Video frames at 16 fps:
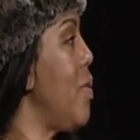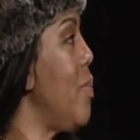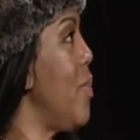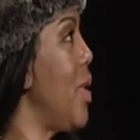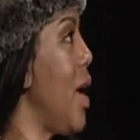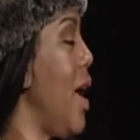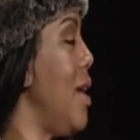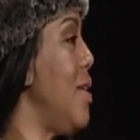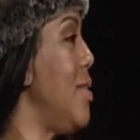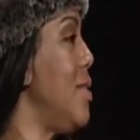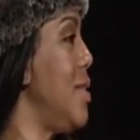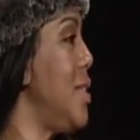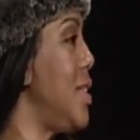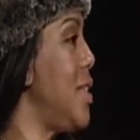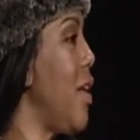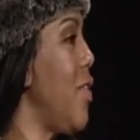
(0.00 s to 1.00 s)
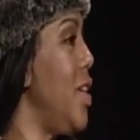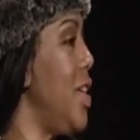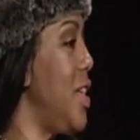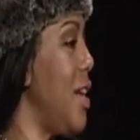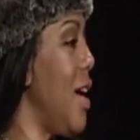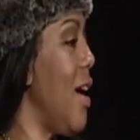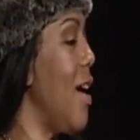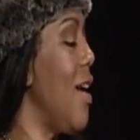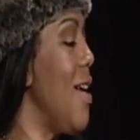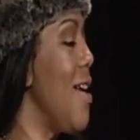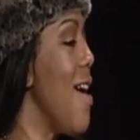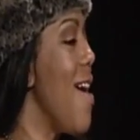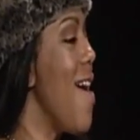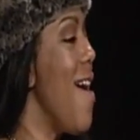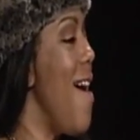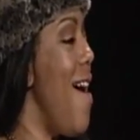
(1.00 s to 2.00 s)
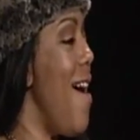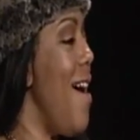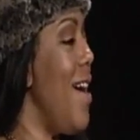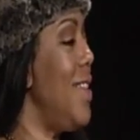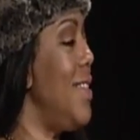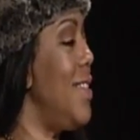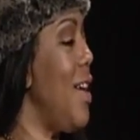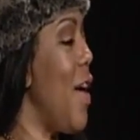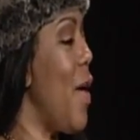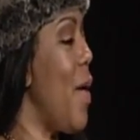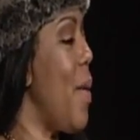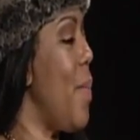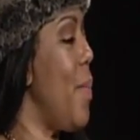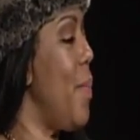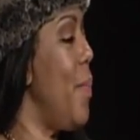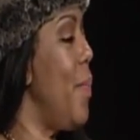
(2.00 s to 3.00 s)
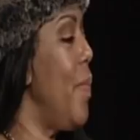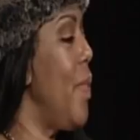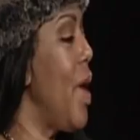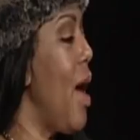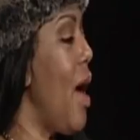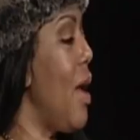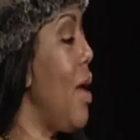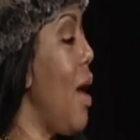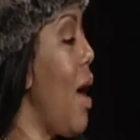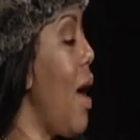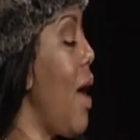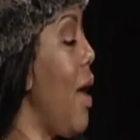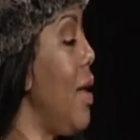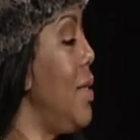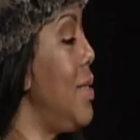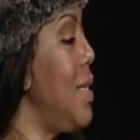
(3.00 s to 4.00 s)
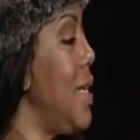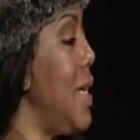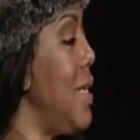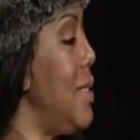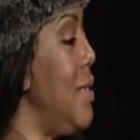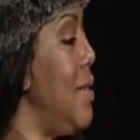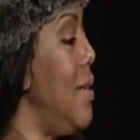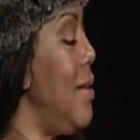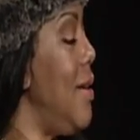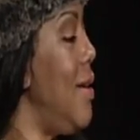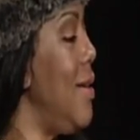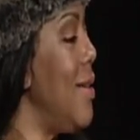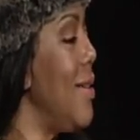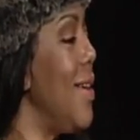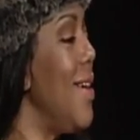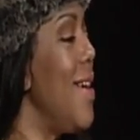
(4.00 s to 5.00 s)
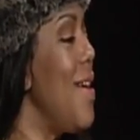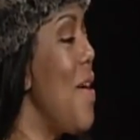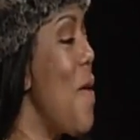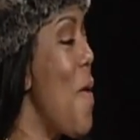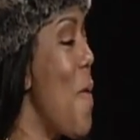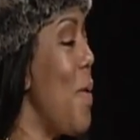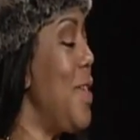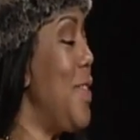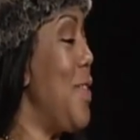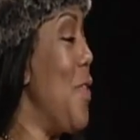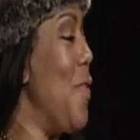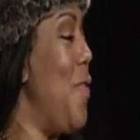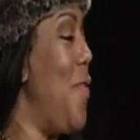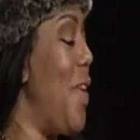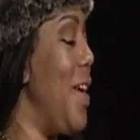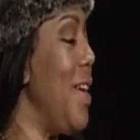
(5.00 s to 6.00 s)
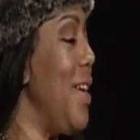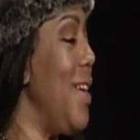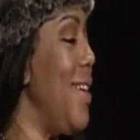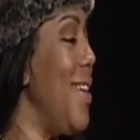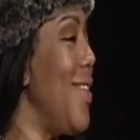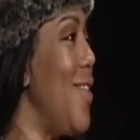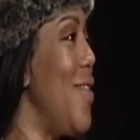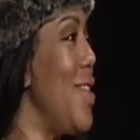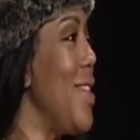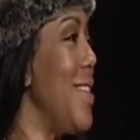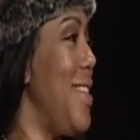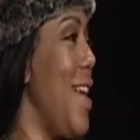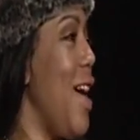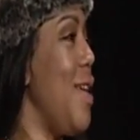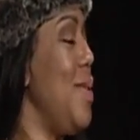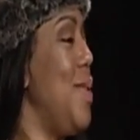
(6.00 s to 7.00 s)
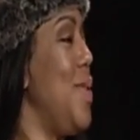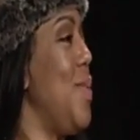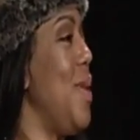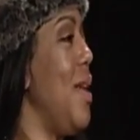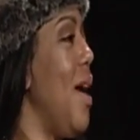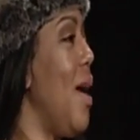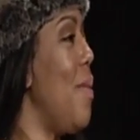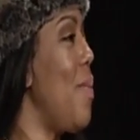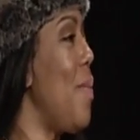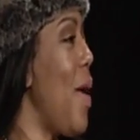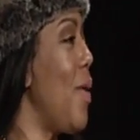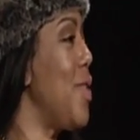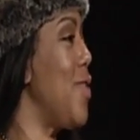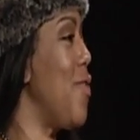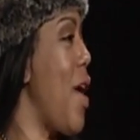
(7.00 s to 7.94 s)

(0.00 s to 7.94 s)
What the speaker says: The brand Sherri Shar. And I did, it's so funny, all the times when I was